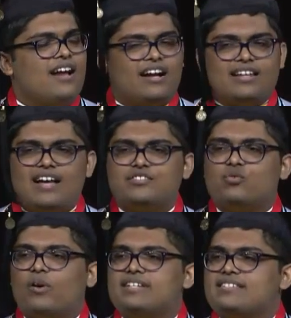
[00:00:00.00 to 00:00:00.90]
Class of
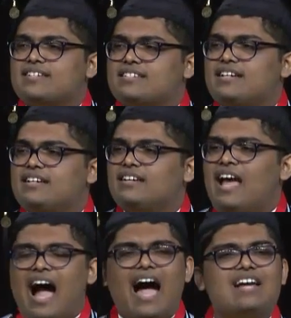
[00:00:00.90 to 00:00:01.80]
2016,
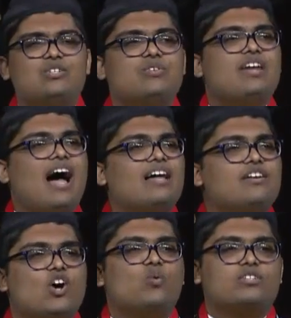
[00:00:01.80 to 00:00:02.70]
I do not
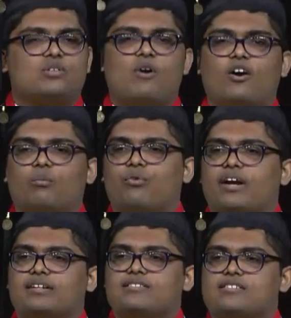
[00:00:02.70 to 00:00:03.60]
know what tomorrow
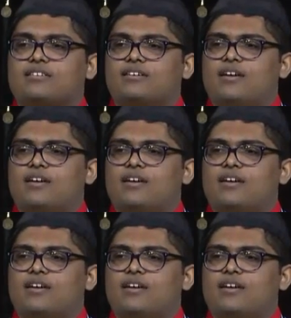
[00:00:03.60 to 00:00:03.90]
brings,